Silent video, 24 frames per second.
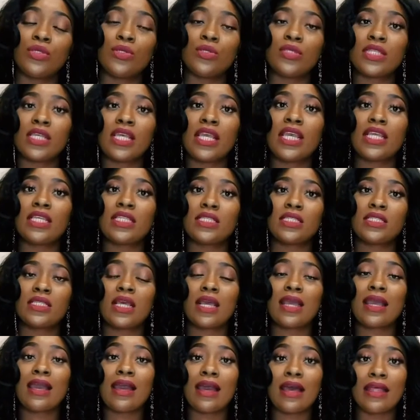is
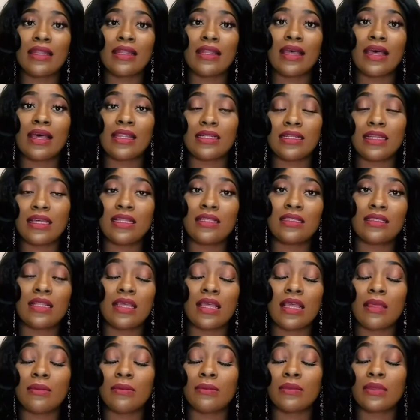Khan Academy.
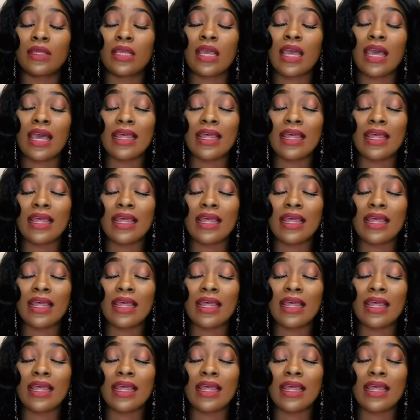Khan